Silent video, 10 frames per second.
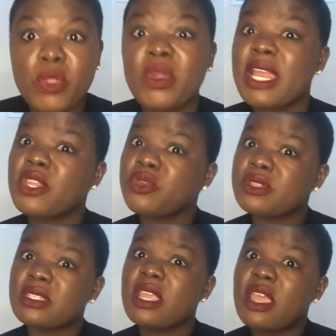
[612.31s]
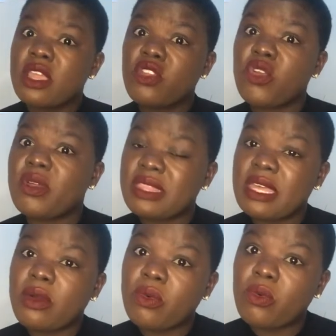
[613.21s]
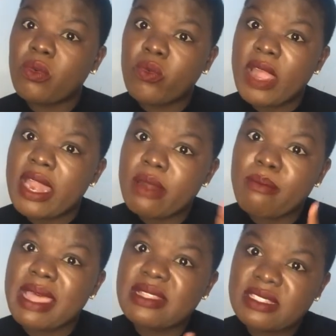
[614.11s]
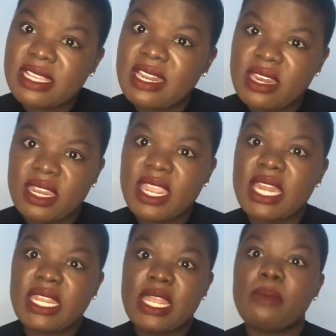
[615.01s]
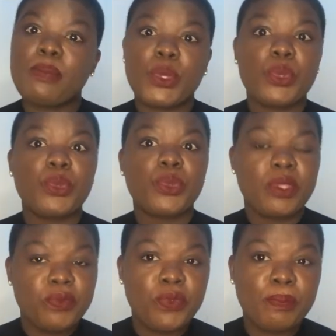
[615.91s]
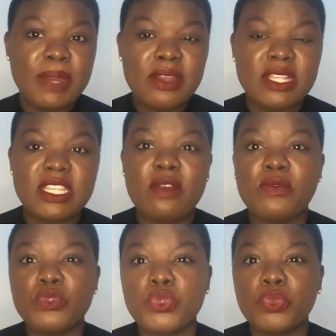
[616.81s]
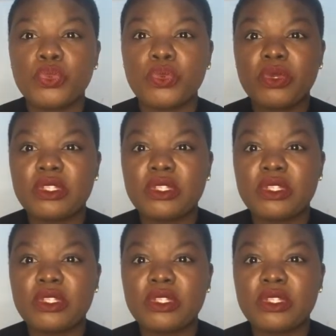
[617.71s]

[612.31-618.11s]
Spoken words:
You can use the 1 month salary can help you if you plan yourself to